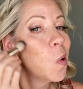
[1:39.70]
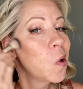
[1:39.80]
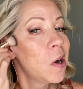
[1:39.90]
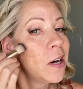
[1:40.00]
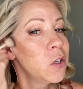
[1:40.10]

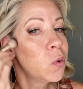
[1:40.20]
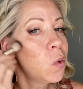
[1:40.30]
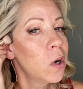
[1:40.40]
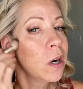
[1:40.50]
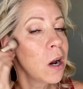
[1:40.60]

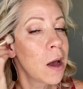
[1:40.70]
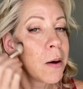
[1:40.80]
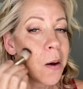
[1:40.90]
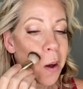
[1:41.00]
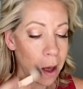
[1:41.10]
contour
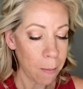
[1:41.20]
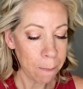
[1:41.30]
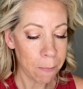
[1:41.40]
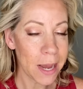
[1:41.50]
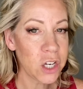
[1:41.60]

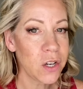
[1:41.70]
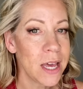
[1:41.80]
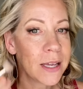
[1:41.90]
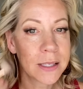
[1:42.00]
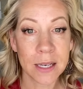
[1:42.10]
my
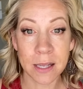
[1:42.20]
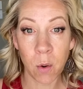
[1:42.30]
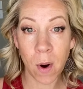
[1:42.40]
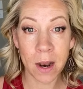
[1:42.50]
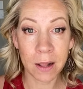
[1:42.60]
cheeks because I
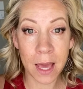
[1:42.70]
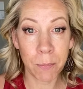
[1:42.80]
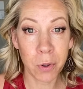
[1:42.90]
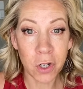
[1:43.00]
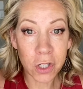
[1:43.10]
want to like
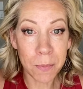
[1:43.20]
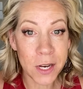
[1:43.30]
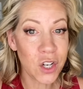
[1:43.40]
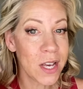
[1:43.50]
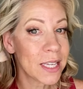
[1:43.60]
push my
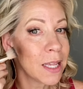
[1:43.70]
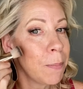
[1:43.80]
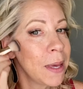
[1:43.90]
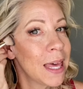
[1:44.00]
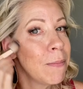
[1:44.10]
cheeks up
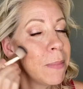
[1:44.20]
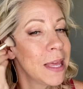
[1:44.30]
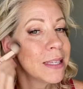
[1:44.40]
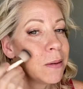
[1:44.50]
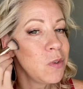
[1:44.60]
and give me
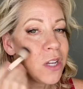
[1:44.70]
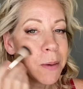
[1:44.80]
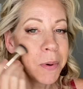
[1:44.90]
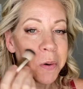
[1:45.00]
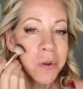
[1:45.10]
some
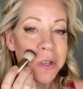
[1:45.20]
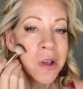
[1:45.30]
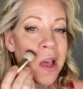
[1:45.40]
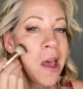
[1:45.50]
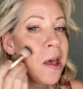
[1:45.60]
cheekbones.
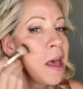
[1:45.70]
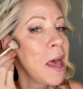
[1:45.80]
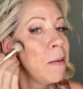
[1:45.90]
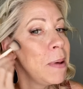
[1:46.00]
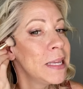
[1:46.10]

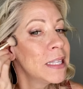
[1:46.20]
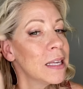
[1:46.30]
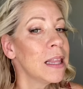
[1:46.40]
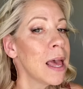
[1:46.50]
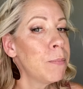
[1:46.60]
And
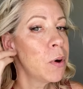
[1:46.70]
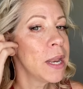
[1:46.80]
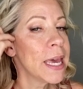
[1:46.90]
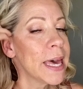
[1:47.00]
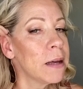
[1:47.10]
basically I'm
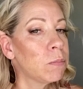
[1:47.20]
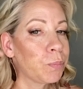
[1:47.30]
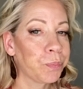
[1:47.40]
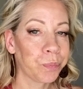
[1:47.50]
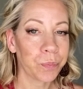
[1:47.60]
putting it
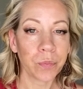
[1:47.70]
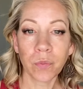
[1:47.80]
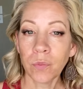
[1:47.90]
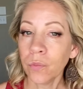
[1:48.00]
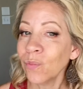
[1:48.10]

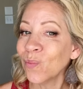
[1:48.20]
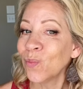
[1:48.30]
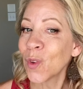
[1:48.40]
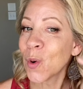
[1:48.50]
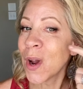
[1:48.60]

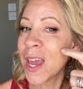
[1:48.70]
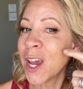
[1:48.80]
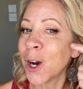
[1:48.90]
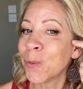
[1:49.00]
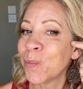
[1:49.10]
right
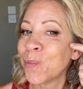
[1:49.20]
here,